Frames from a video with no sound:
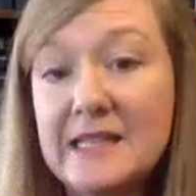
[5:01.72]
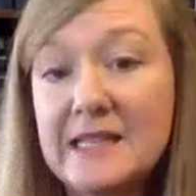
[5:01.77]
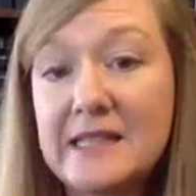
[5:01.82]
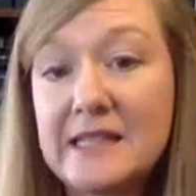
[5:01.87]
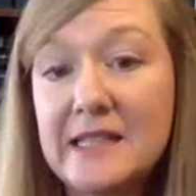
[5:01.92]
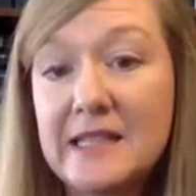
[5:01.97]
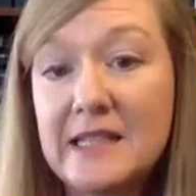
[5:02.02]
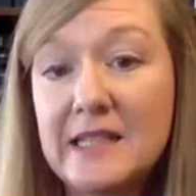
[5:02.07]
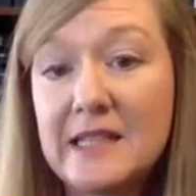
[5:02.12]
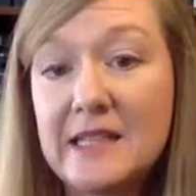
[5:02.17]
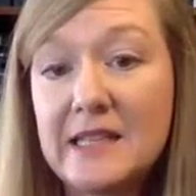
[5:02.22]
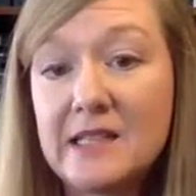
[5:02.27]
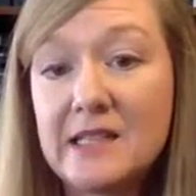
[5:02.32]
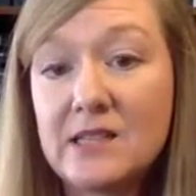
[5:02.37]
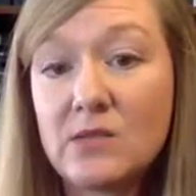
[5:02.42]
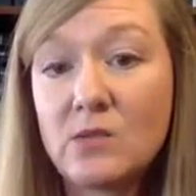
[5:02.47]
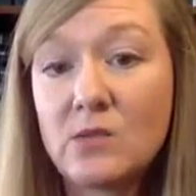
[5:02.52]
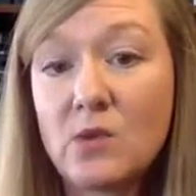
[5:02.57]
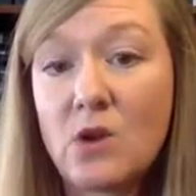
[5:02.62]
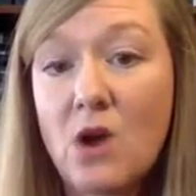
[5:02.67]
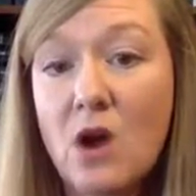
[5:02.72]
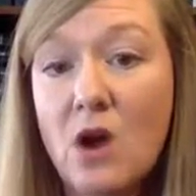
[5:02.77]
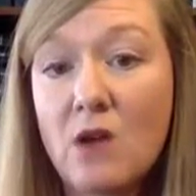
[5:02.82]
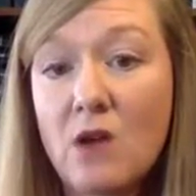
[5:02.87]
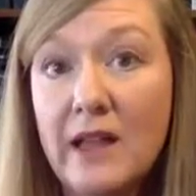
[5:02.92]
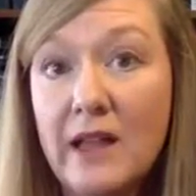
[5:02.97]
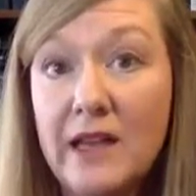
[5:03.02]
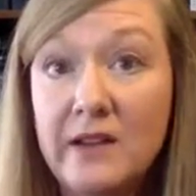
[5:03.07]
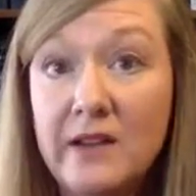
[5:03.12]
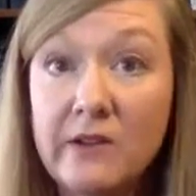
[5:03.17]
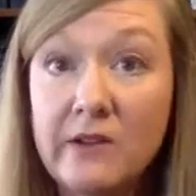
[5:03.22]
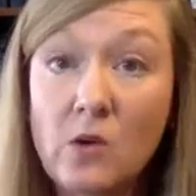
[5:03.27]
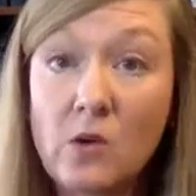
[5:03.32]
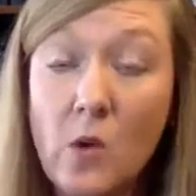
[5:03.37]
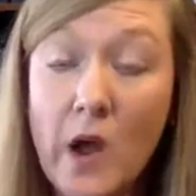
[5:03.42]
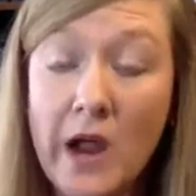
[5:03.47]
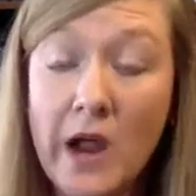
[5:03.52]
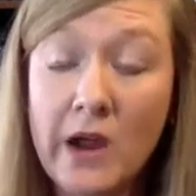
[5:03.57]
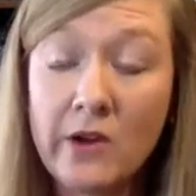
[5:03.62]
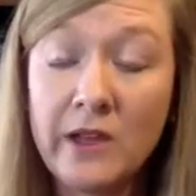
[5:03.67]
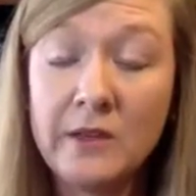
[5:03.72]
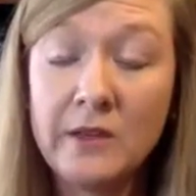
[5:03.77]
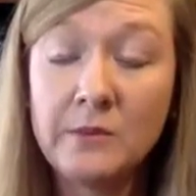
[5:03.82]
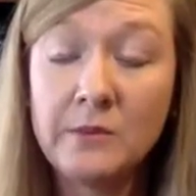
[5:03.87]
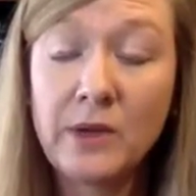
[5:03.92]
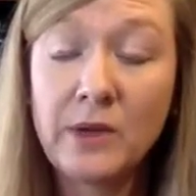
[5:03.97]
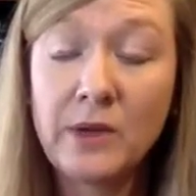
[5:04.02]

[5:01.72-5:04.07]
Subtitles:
and cities were already requiring